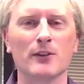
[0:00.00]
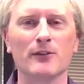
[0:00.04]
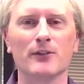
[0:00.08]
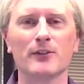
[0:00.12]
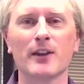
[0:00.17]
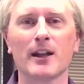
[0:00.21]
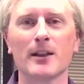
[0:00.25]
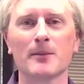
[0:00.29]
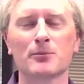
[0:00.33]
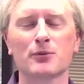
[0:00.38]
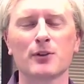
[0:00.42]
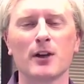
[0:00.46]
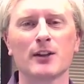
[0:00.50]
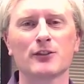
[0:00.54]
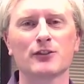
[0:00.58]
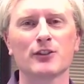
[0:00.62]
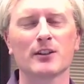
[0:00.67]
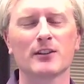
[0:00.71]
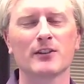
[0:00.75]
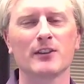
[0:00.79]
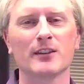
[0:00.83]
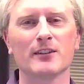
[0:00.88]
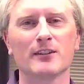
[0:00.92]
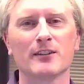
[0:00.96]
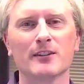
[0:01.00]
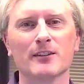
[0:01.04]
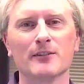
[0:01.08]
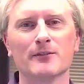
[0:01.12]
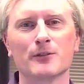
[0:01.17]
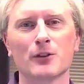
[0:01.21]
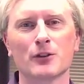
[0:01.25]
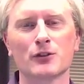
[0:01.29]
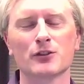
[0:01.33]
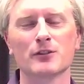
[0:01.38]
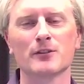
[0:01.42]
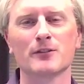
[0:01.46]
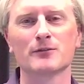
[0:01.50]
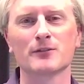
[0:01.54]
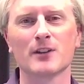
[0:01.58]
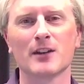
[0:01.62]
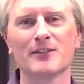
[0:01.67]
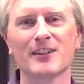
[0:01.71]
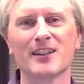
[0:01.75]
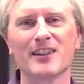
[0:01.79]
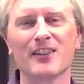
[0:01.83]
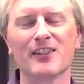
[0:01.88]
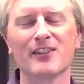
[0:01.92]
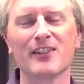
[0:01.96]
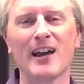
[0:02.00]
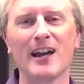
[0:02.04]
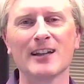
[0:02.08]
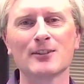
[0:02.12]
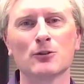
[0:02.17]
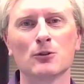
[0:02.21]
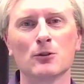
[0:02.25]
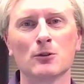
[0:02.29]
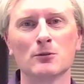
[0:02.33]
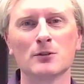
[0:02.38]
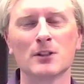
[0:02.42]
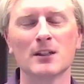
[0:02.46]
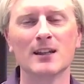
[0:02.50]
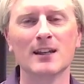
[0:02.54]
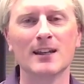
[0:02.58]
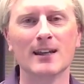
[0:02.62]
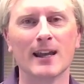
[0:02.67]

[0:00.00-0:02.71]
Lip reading: If you got a project that's in a version of Revit that old